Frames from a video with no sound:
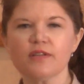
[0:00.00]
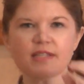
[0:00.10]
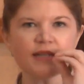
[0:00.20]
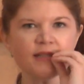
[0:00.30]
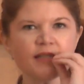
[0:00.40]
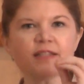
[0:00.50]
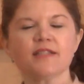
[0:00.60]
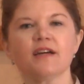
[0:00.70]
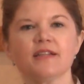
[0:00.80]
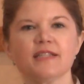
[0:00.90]
sentence
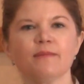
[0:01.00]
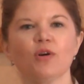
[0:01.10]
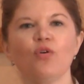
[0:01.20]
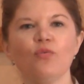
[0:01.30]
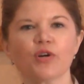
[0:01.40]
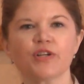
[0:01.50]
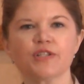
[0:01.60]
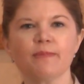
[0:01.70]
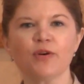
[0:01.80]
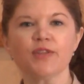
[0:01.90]
out of some
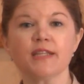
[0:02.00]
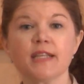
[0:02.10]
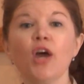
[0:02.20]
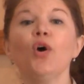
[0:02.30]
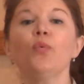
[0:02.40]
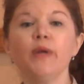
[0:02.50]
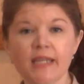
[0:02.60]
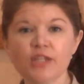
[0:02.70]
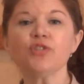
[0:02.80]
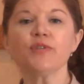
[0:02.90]
coworker's mouth is, we
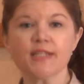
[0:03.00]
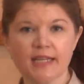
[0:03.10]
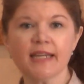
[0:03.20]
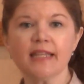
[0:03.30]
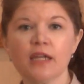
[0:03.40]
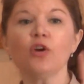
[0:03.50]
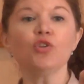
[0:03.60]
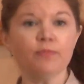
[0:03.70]
need you to sign that now.